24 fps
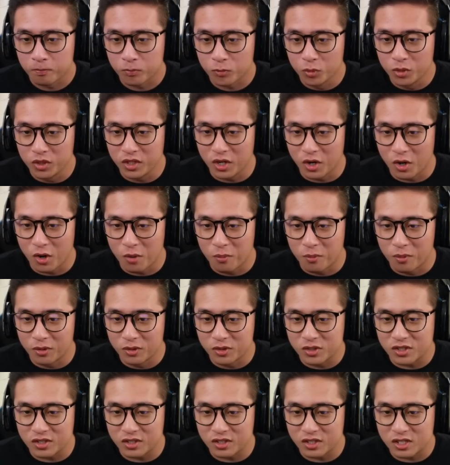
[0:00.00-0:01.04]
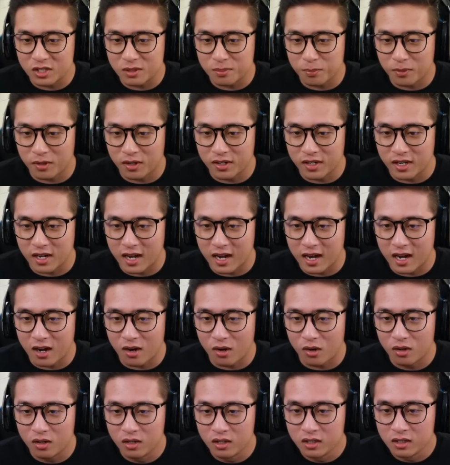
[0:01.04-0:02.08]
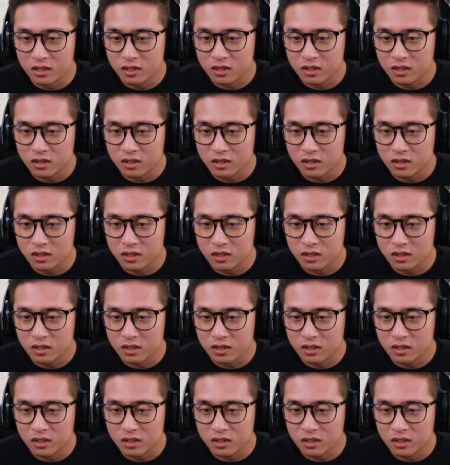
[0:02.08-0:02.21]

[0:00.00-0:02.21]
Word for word: We almost spun out.